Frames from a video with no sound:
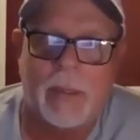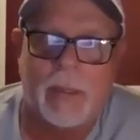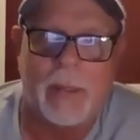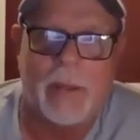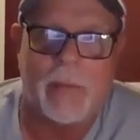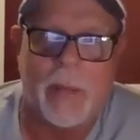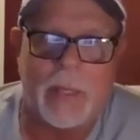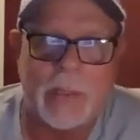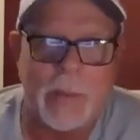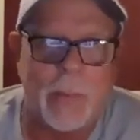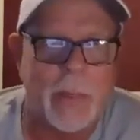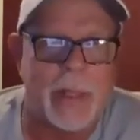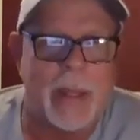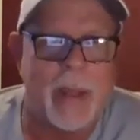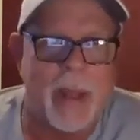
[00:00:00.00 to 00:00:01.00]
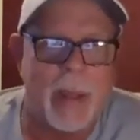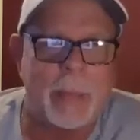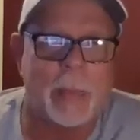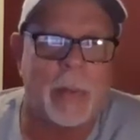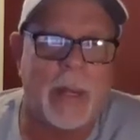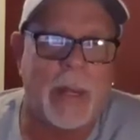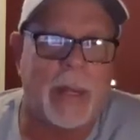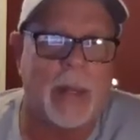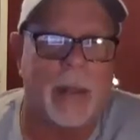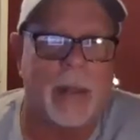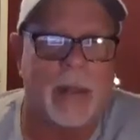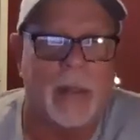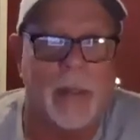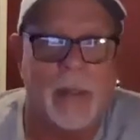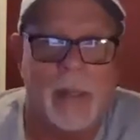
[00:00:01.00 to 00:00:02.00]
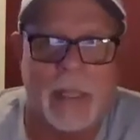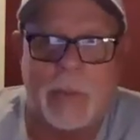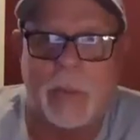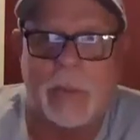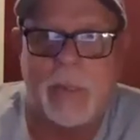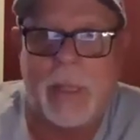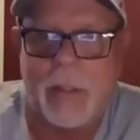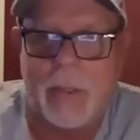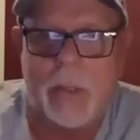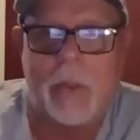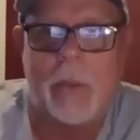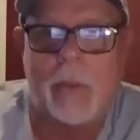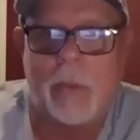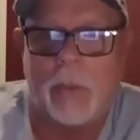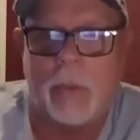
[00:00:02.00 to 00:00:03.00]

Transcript: You know, that's the way they operate. That's what they do.